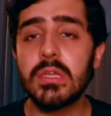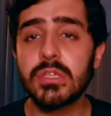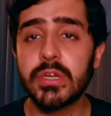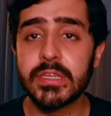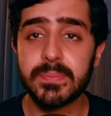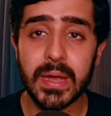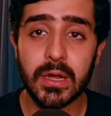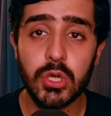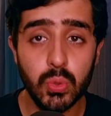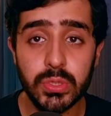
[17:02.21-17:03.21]
is going to
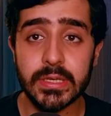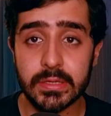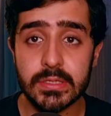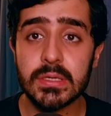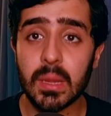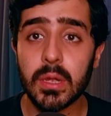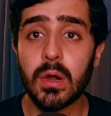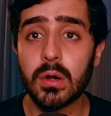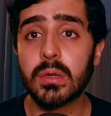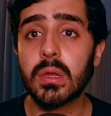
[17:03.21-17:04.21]
expect two things coming
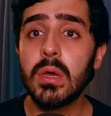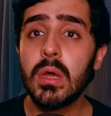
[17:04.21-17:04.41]
out.